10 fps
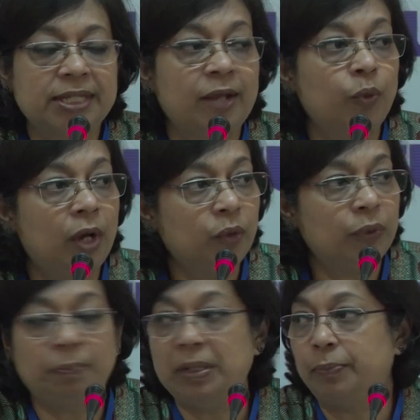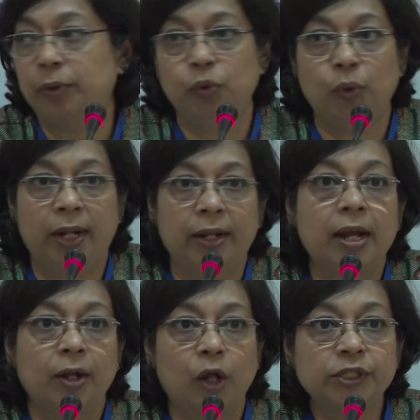I work with people who are
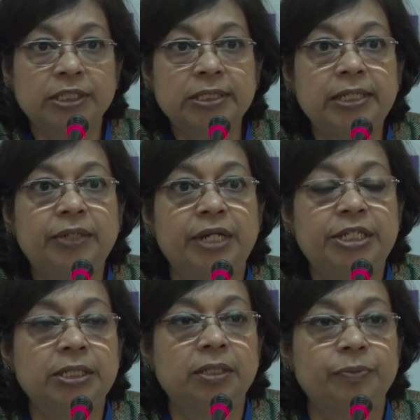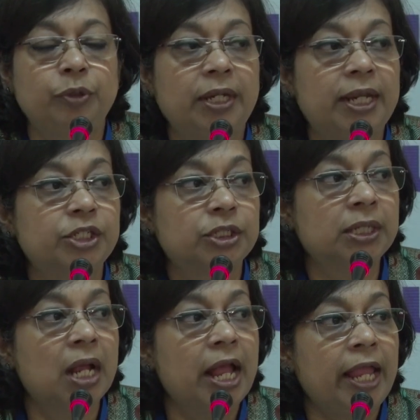constantly creating communication.